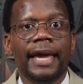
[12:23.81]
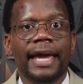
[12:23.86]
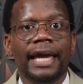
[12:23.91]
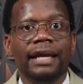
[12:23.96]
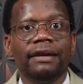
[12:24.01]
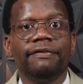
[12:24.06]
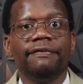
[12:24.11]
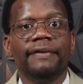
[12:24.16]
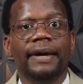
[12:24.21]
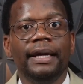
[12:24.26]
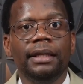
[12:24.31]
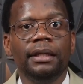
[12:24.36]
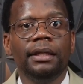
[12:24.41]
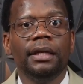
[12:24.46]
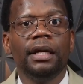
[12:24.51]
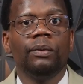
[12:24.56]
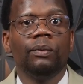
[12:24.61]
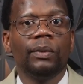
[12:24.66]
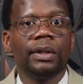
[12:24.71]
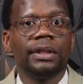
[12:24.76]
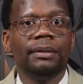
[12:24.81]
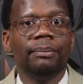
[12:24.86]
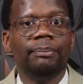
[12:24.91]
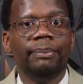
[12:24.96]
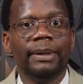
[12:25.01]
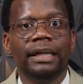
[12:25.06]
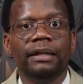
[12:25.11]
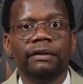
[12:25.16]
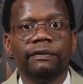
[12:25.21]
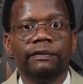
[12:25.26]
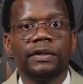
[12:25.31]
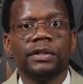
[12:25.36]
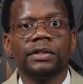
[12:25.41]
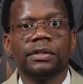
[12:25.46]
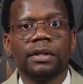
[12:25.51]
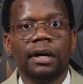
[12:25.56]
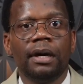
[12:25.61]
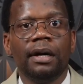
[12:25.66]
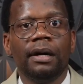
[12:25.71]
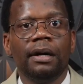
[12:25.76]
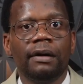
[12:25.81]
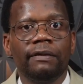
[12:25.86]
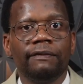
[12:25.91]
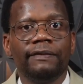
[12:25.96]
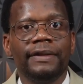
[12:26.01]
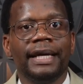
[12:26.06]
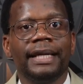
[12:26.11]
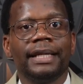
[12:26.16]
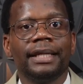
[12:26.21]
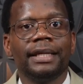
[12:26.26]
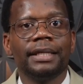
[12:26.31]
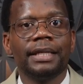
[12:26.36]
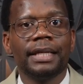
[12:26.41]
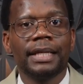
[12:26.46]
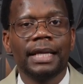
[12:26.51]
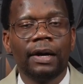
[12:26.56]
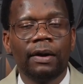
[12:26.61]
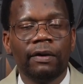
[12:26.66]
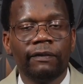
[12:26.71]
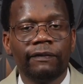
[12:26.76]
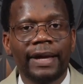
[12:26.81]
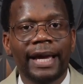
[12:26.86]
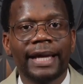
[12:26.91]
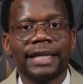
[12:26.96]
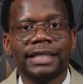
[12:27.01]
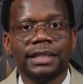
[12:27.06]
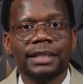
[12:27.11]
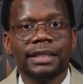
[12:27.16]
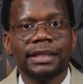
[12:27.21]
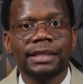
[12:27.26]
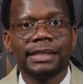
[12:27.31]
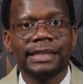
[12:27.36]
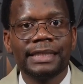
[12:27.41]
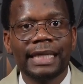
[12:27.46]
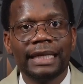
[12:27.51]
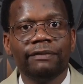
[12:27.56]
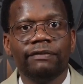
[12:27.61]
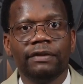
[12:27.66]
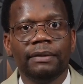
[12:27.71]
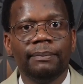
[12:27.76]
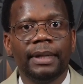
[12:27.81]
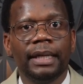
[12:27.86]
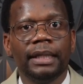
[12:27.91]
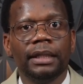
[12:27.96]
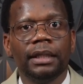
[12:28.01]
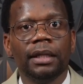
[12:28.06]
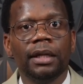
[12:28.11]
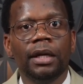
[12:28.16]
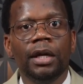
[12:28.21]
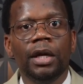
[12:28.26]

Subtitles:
and finding out what the benefits are of that, of actually saving money.